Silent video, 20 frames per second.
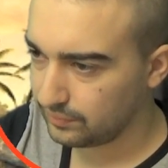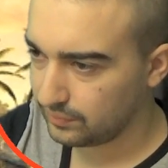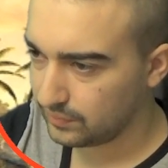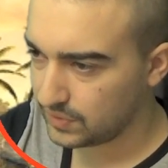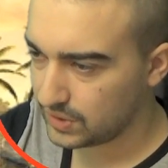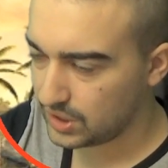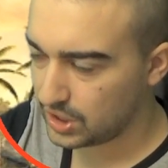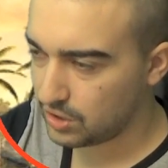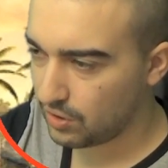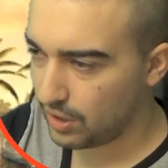
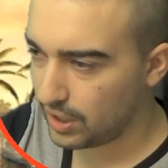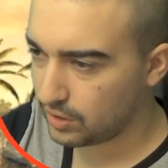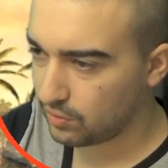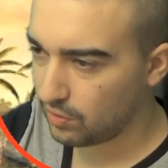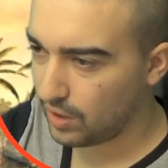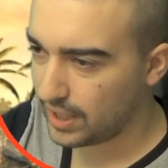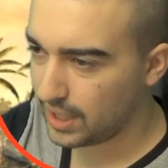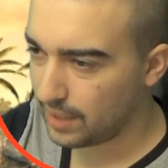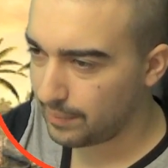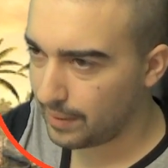Just trying to
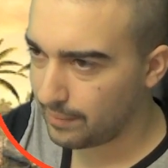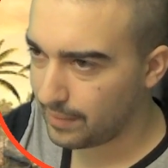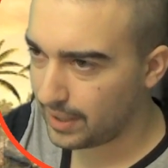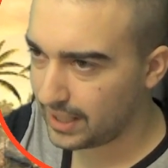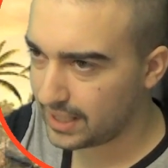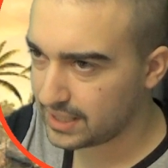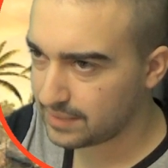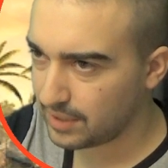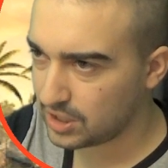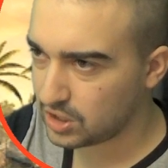grind up our
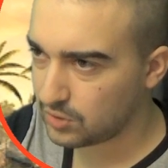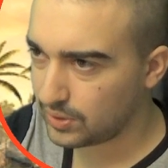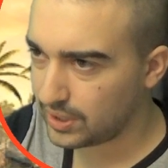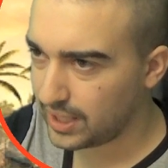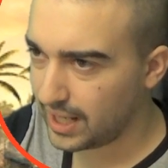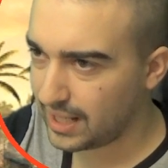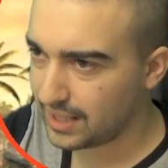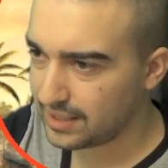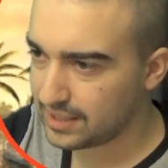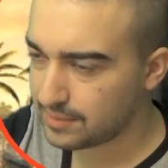money as much as we
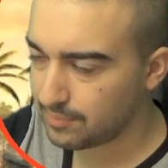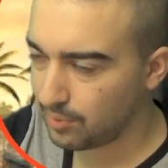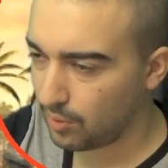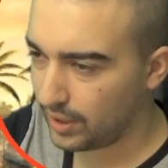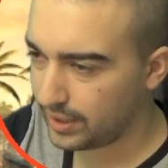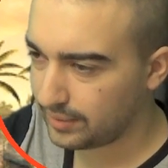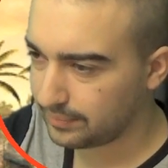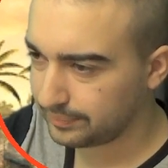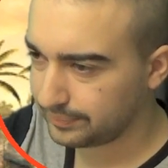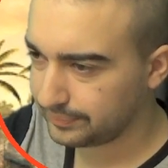can at this
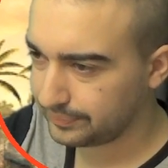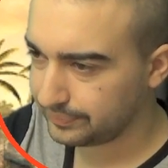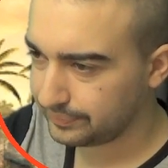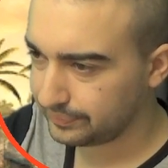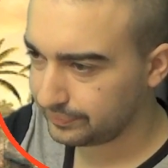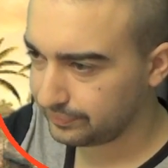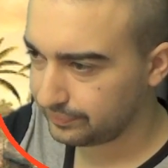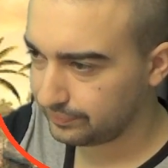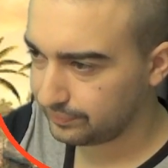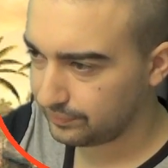point.
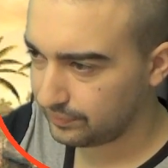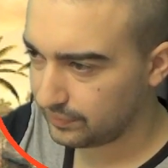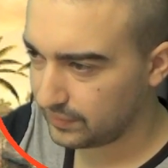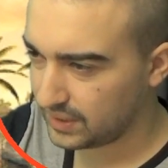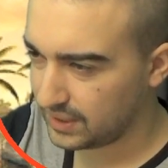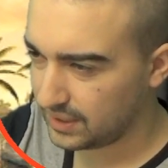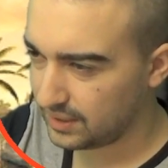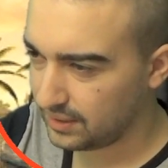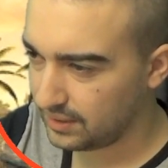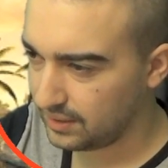
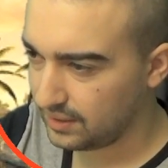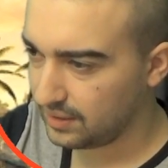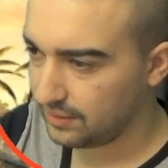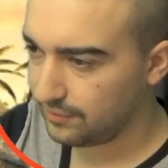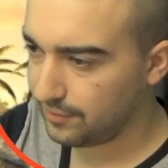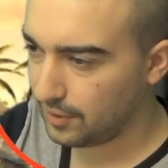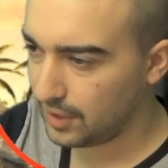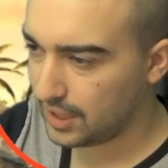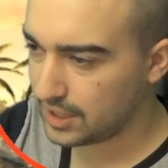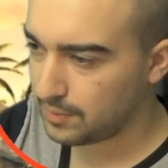
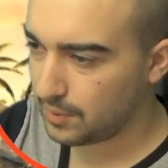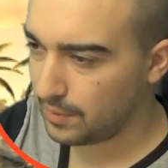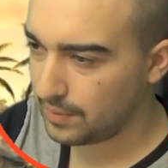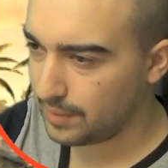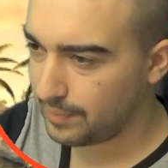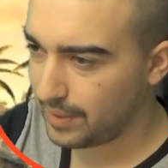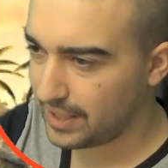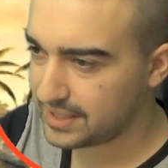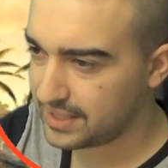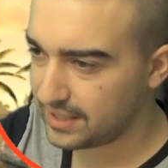feel that's probably the
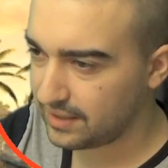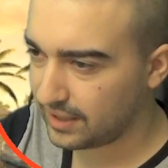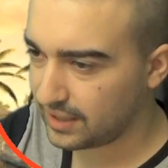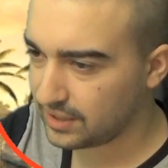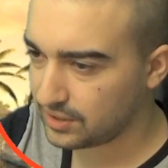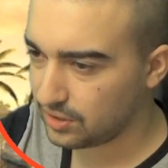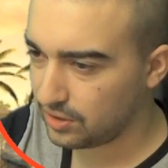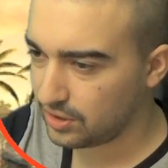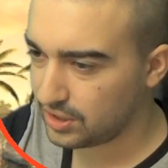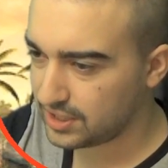best thing I can
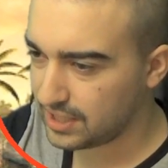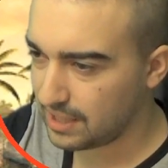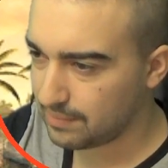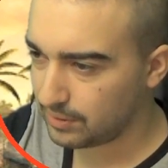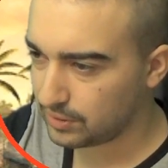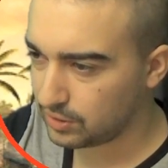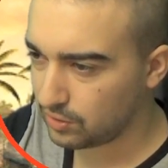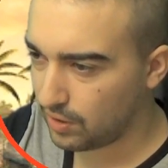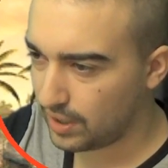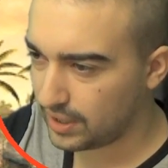do. Just keep
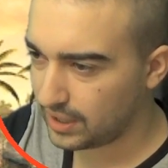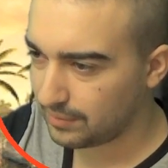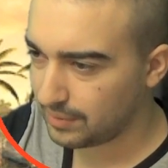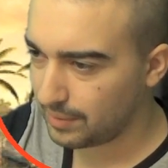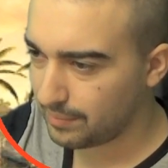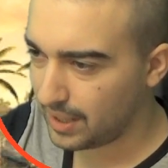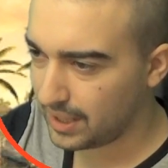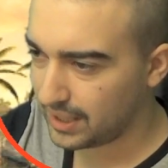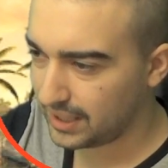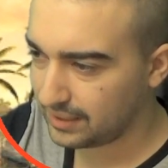on grinding up the
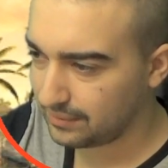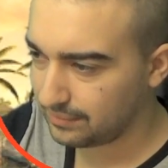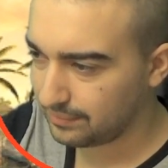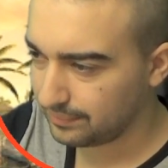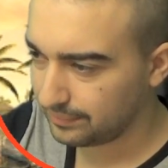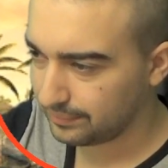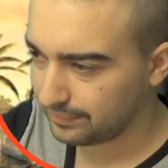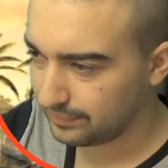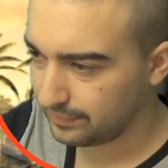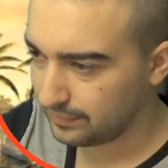money.
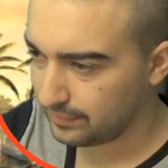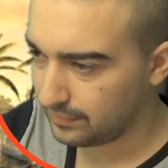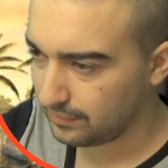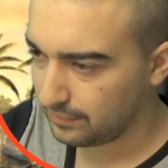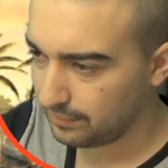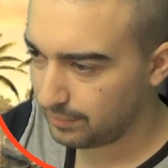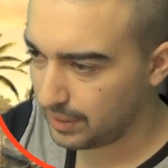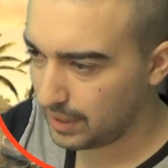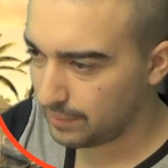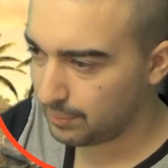
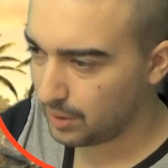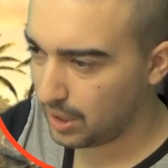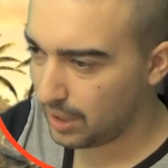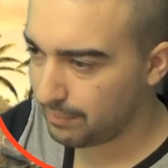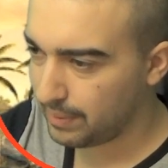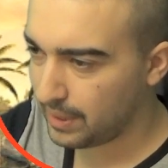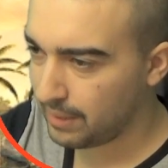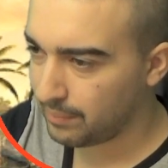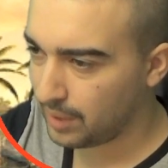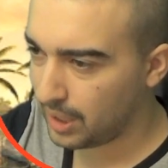Bit by
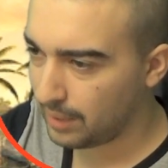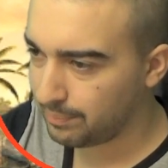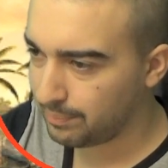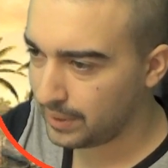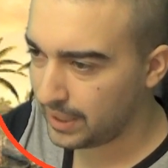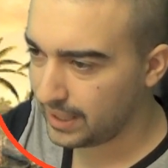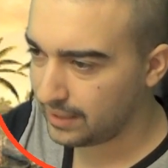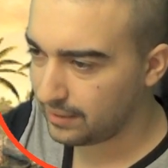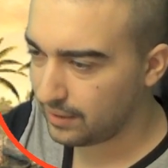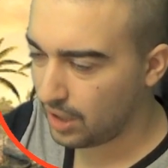bit by
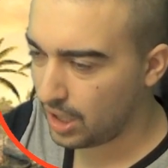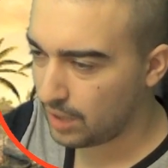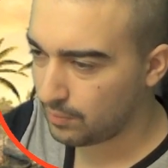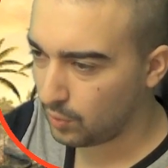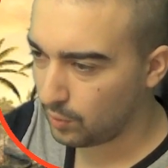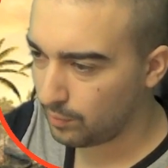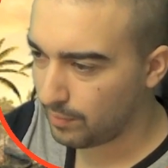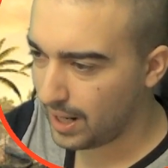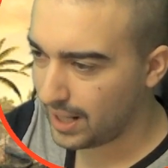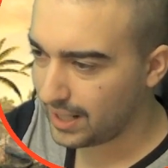bit. Earn
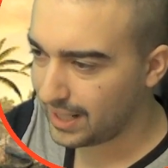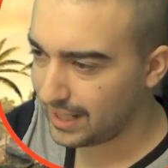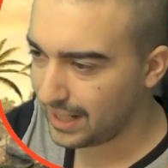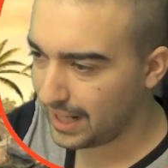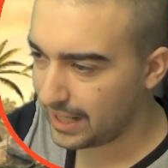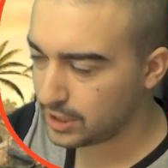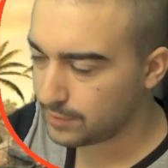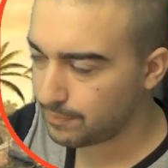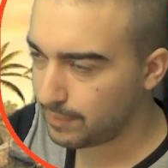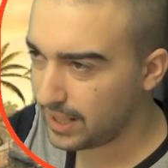more money
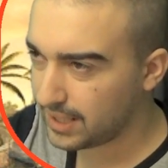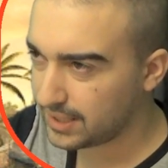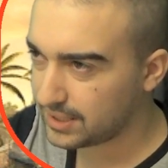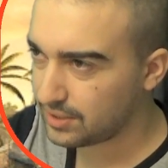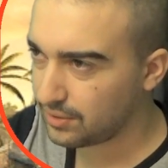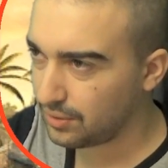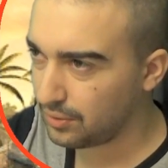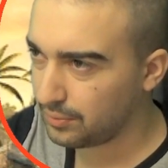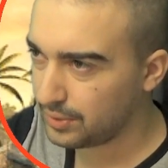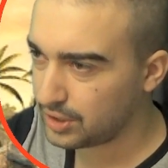each
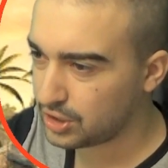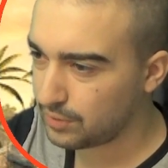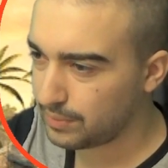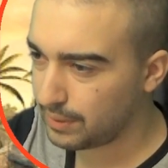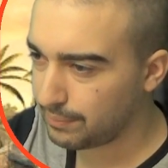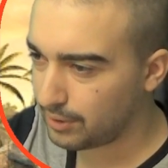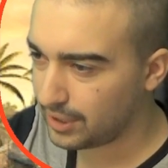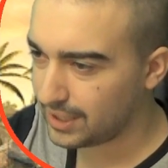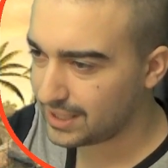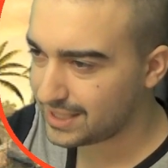pixel. We should be
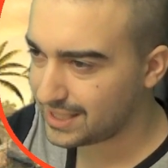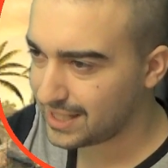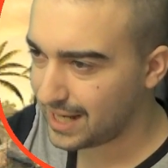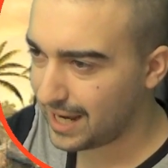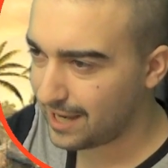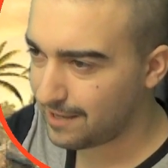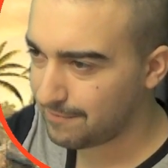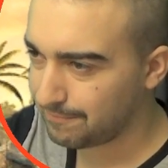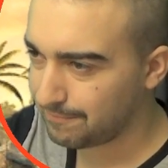pretty set.